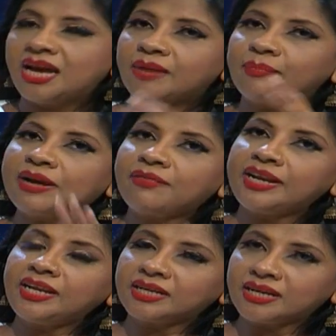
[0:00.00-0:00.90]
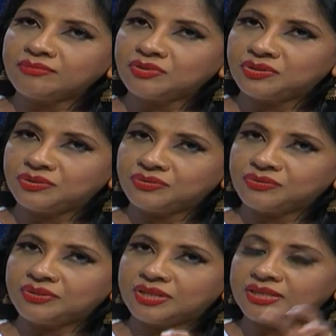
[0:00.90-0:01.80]
But when it comes
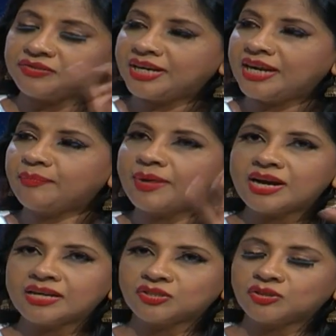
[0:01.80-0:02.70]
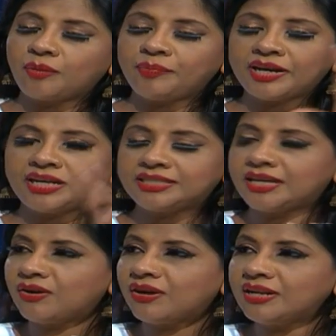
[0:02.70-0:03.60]
to the trademarks, copyrights
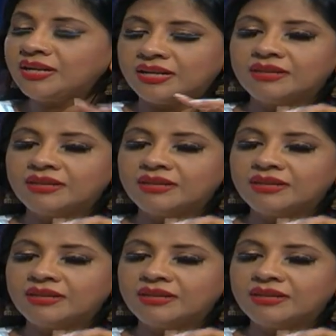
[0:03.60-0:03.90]
and all,